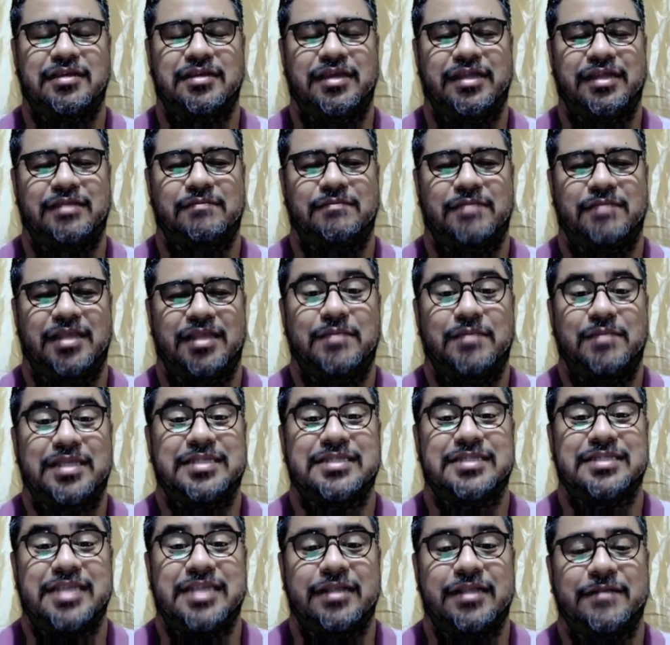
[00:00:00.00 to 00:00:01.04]
It made me
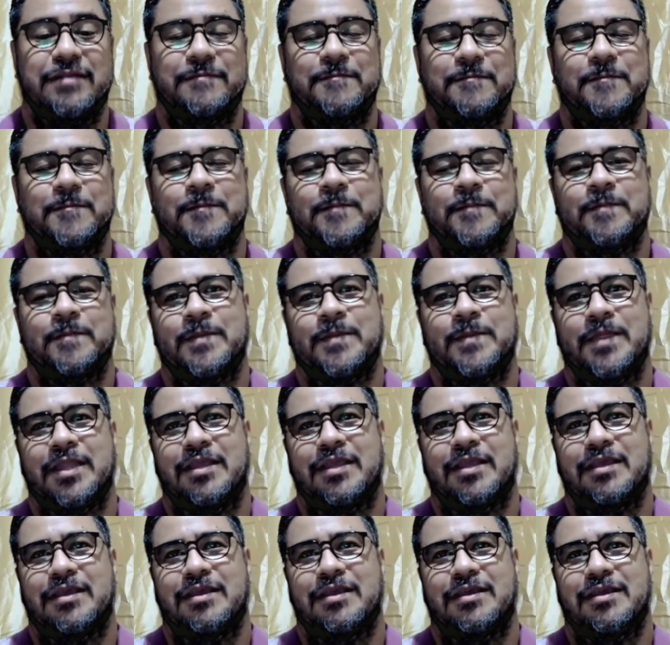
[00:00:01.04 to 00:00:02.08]
sin.
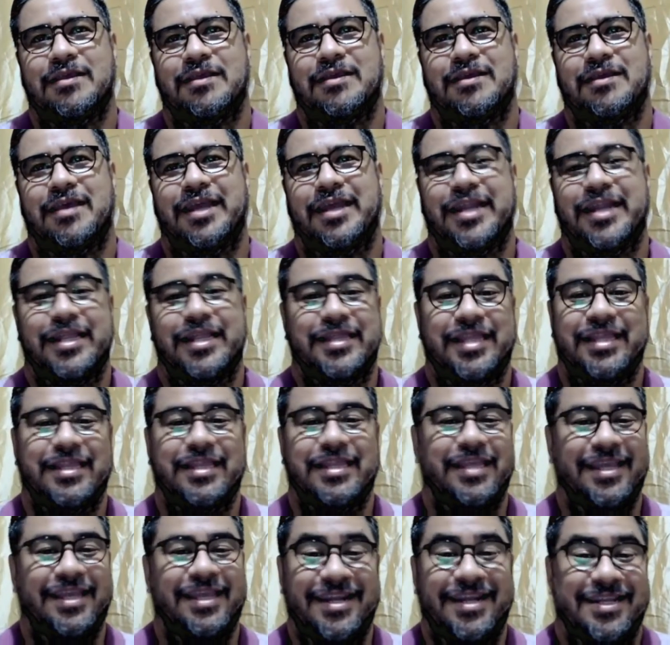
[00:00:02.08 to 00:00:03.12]
And it,
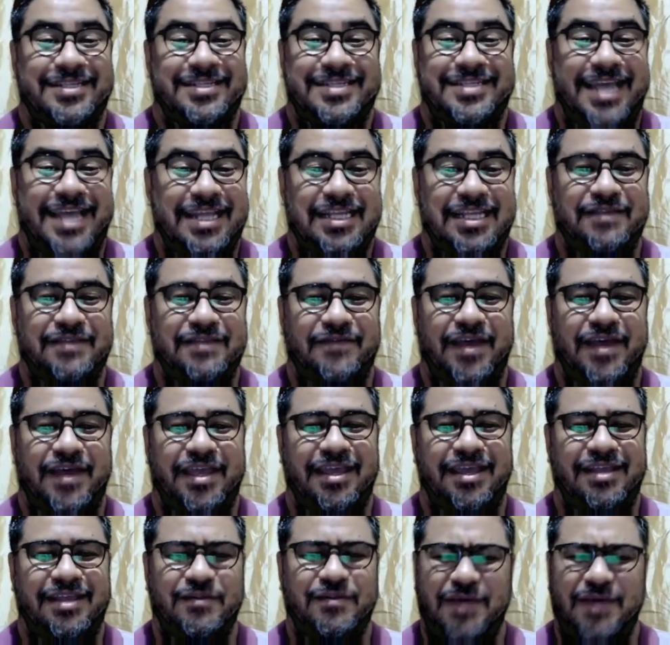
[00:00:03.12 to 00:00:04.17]
did, it didn't satisfy.
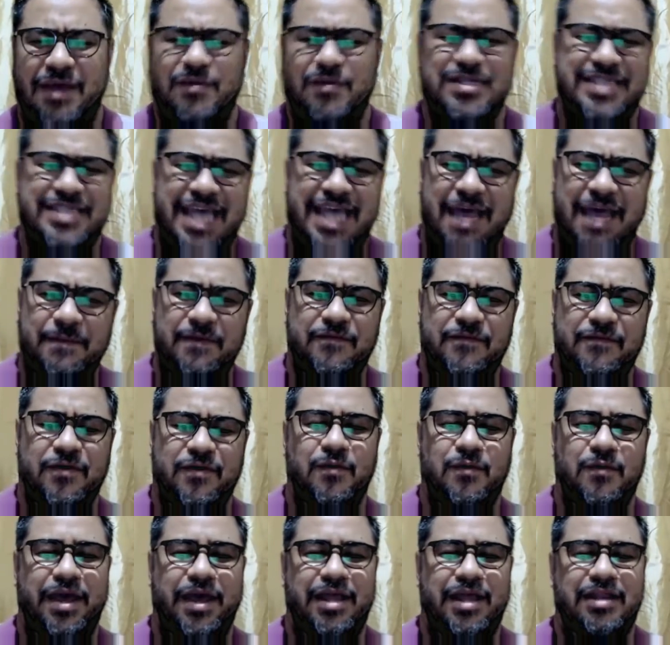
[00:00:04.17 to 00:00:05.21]
It, I was happy for
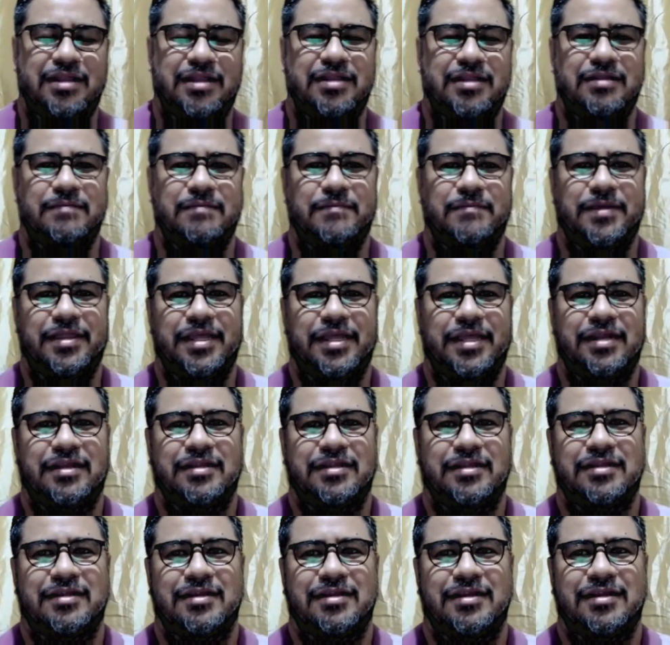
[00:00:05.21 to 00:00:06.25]
a while, but
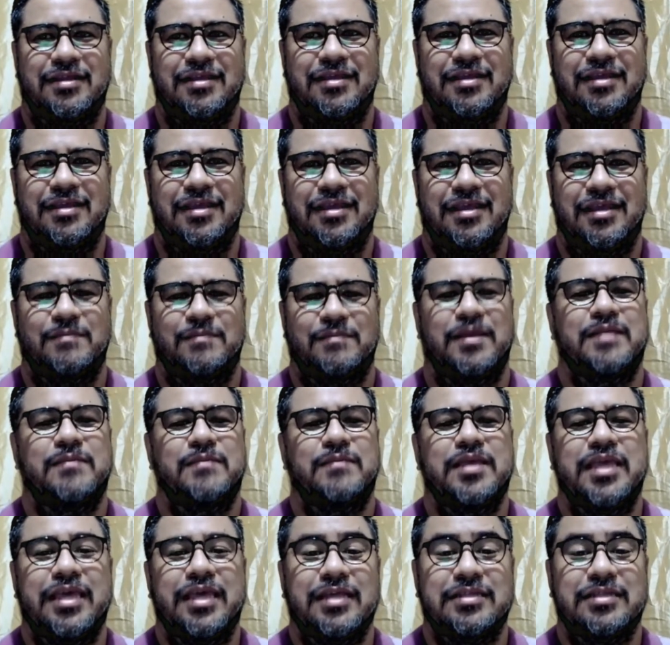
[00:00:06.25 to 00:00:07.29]
then it made
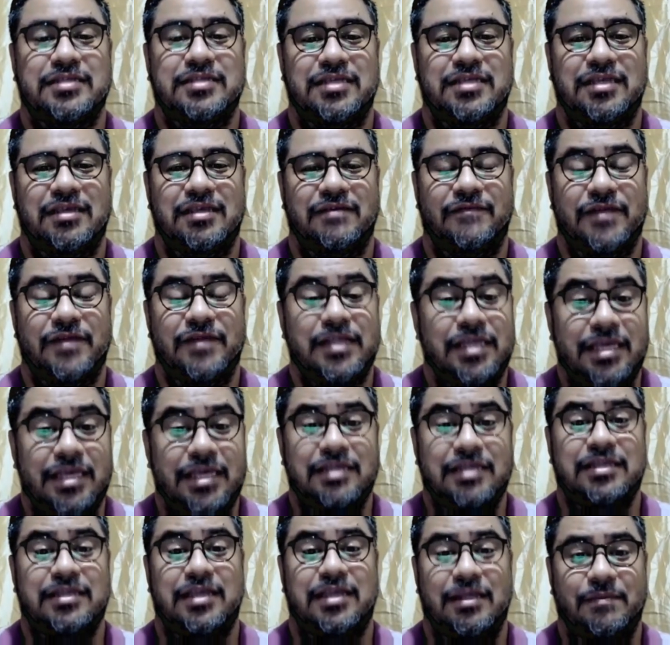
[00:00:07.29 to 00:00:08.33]
me guilty, feel
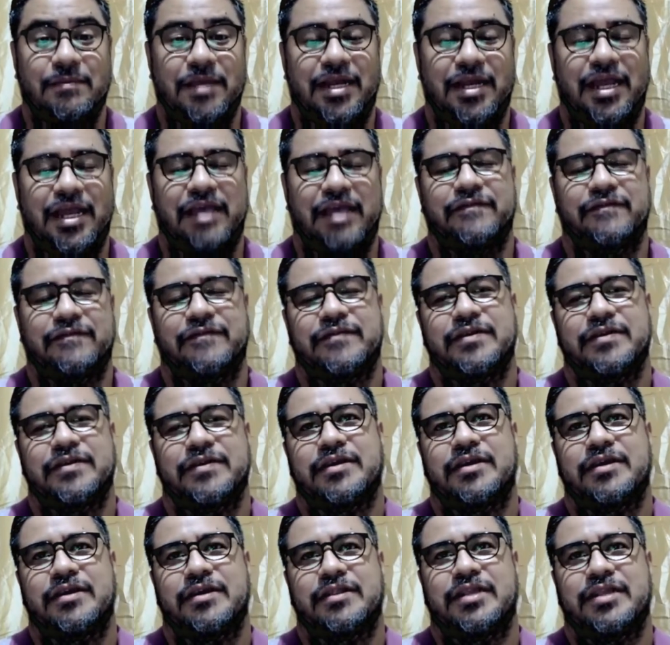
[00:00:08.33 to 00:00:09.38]
guilty in my life.
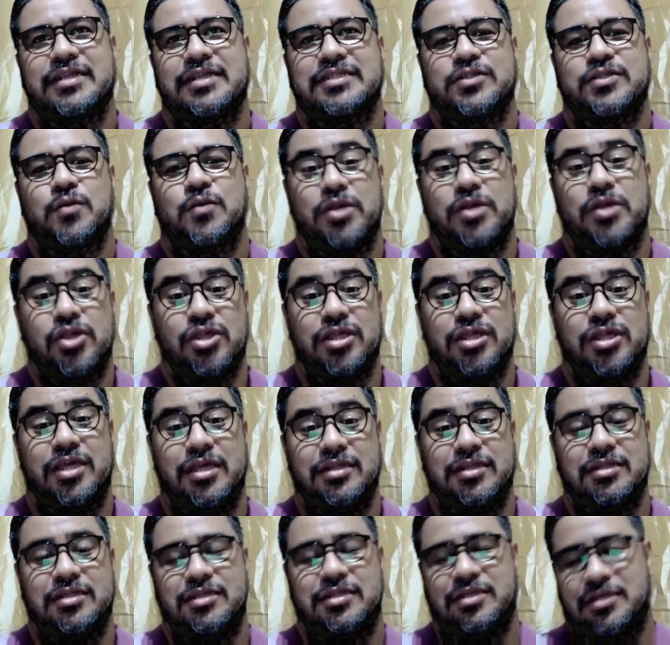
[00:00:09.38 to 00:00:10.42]
There's so much
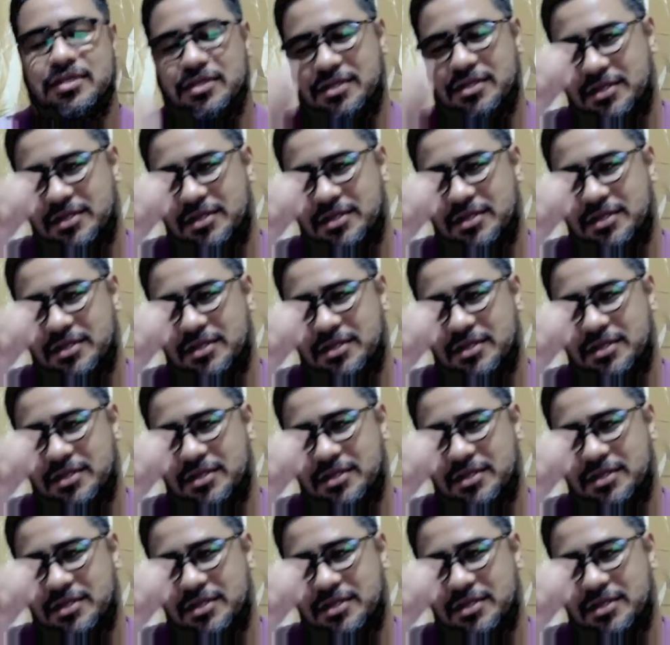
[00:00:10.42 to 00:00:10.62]
guilt.